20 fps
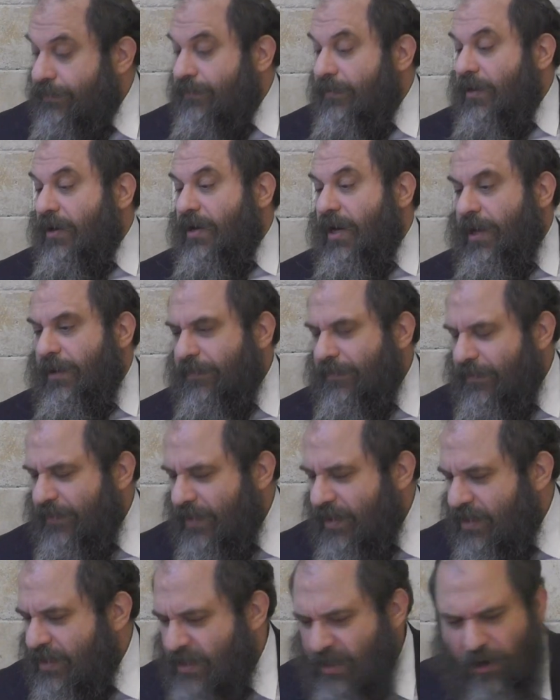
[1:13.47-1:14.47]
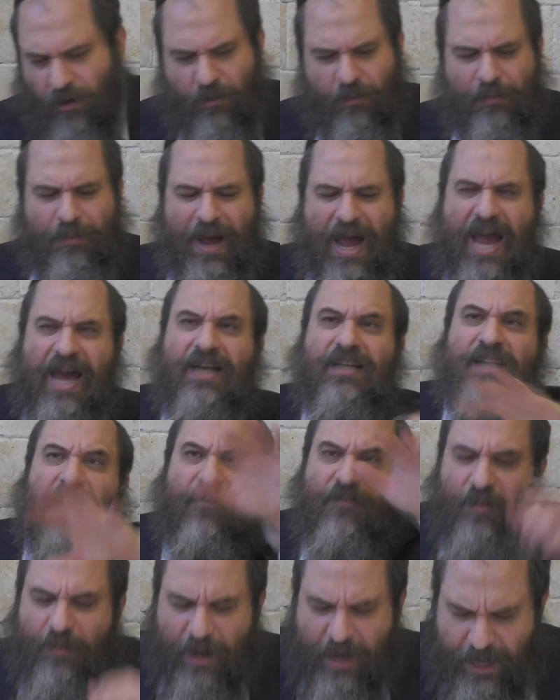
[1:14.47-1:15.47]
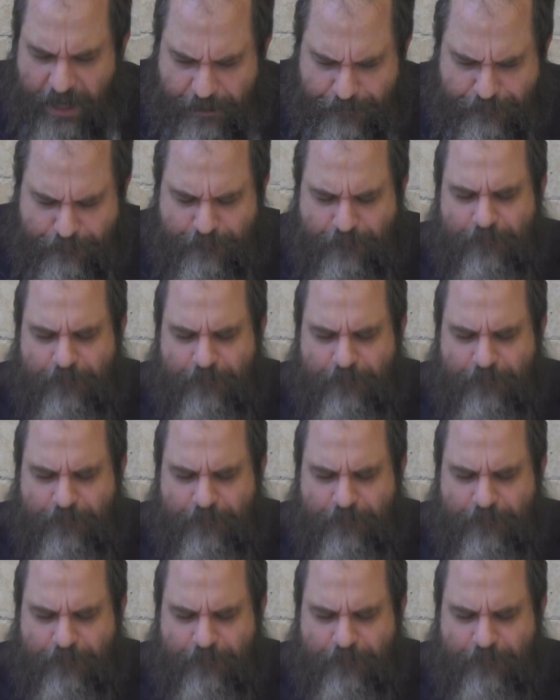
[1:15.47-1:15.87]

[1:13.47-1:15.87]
Okay, so back to everybody.